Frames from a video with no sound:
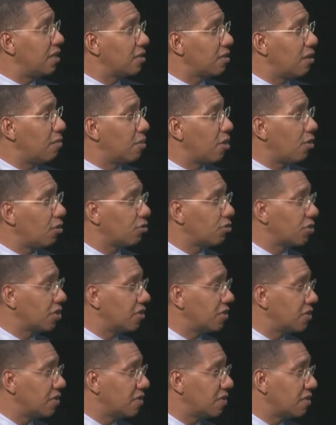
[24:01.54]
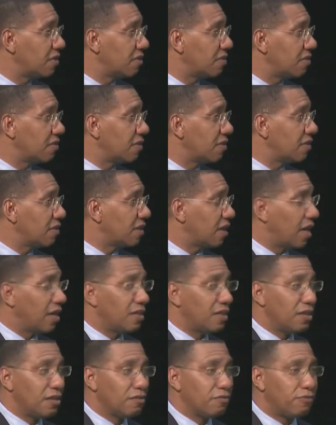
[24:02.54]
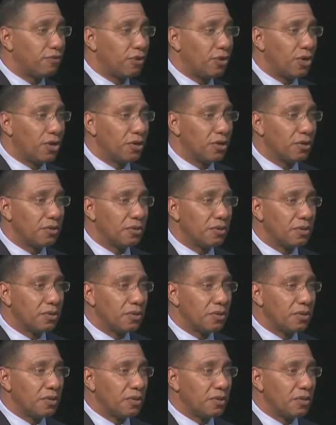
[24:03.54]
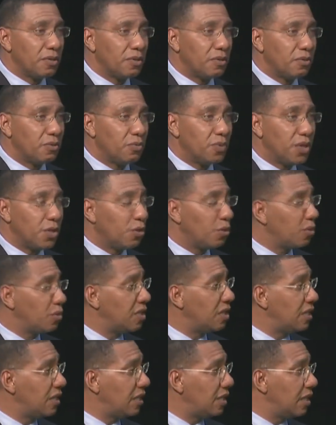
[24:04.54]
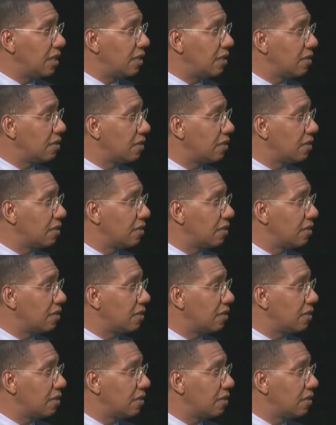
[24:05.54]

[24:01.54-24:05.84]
countries and therefore we don't need